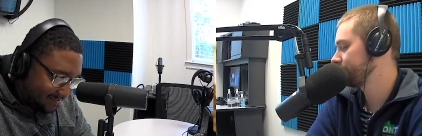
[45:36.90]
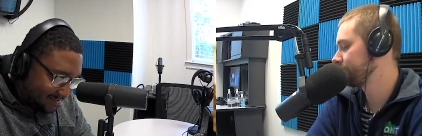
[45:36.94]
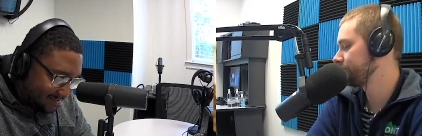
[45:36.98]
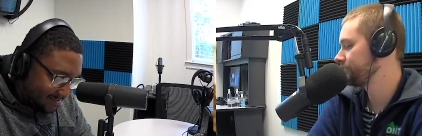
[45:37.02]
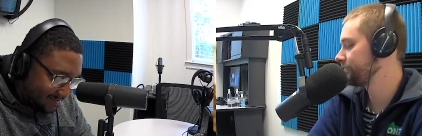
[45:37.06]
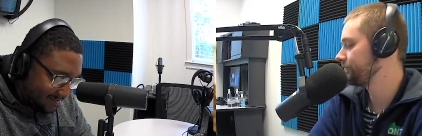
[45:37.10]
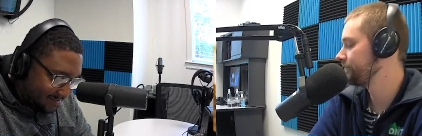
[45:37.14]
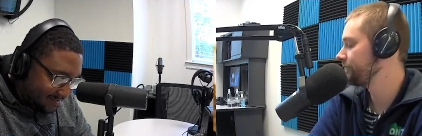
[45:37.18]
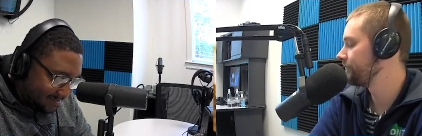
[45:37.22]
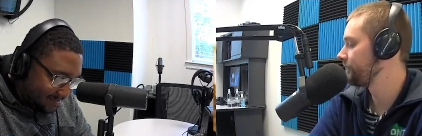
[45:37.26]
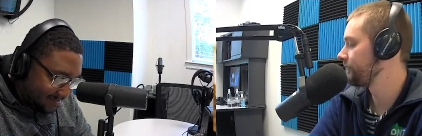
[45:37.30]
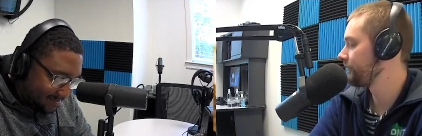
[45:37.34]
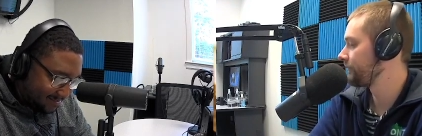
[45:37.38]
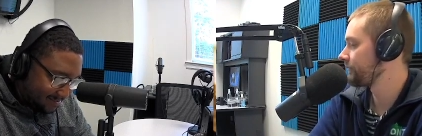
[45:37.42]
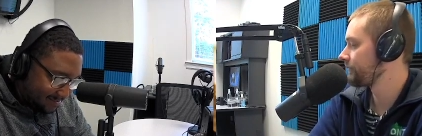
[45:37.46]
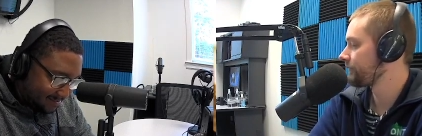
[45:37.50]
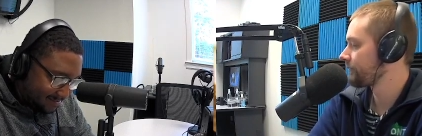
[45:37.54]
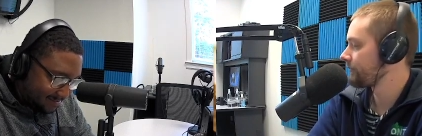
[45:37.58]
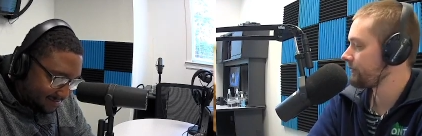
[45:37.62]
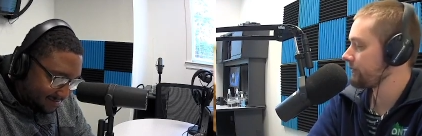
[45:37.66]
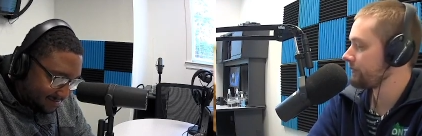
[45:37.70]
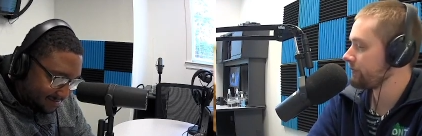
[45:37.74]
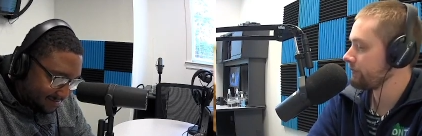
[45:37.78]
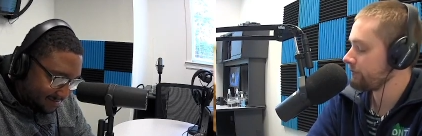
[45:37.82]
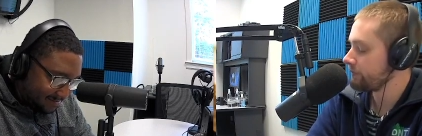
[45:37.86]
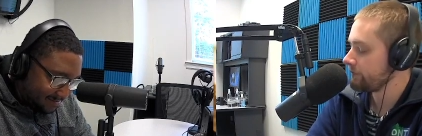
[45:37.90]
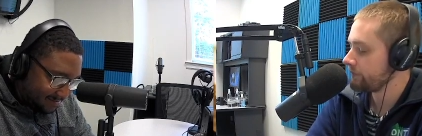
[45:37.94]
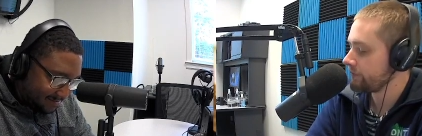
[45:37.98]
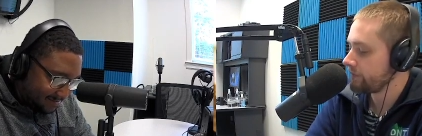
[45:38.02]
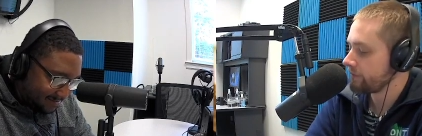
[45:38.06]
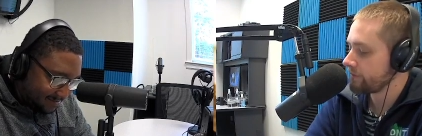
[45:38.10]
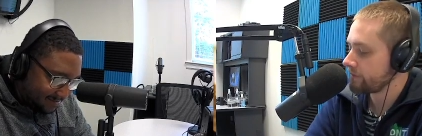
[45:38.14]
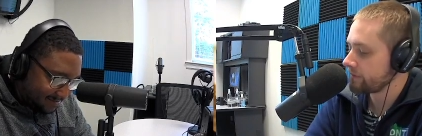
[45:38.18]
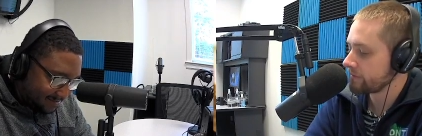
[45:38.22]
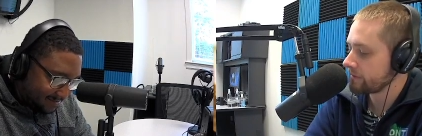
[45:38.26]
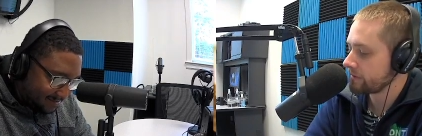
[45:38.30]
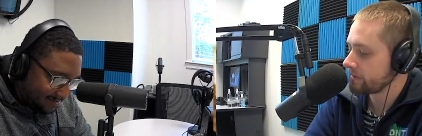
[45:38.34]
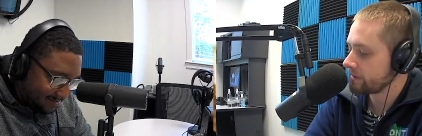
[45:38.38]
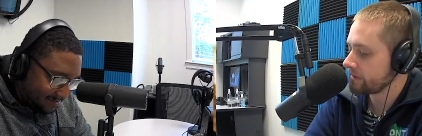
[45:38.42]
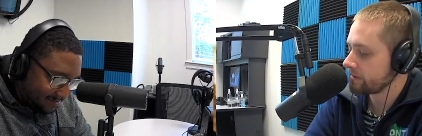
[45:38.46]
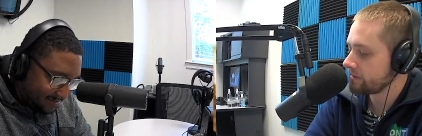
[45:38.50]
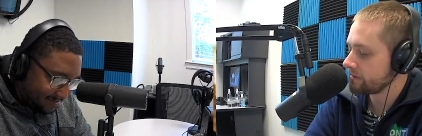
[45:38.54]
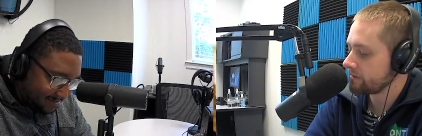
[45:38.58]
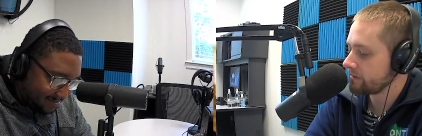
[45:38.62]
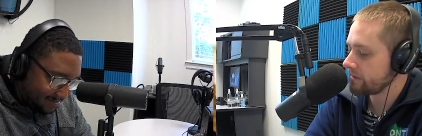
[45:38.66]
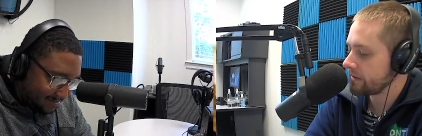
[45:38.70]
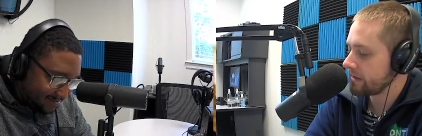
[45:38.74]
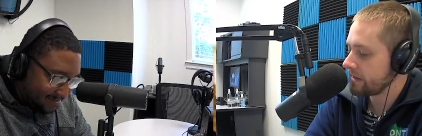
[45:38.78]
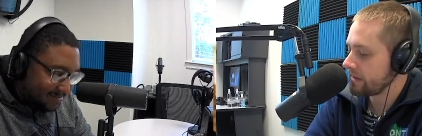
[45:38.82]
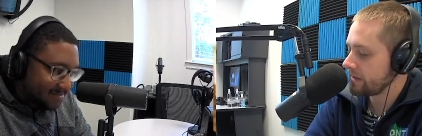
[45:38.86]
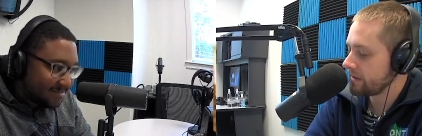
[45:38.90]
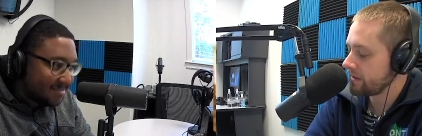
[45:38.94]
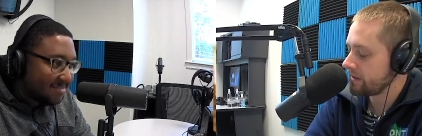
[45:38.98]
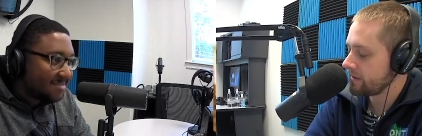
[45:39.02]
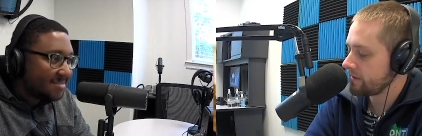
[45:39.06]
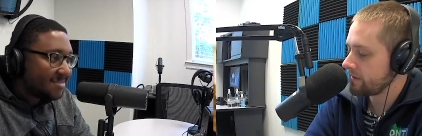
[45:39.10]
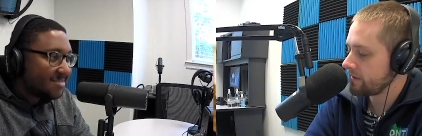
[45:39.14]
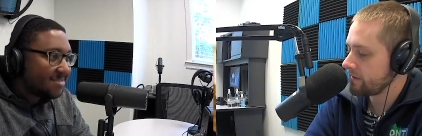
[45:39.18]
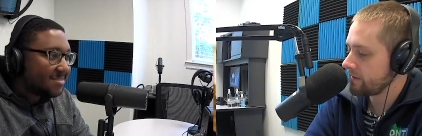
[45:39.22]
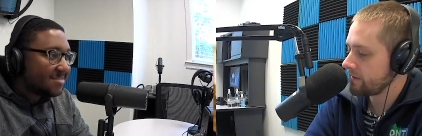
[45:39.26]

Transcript: (no one is talking)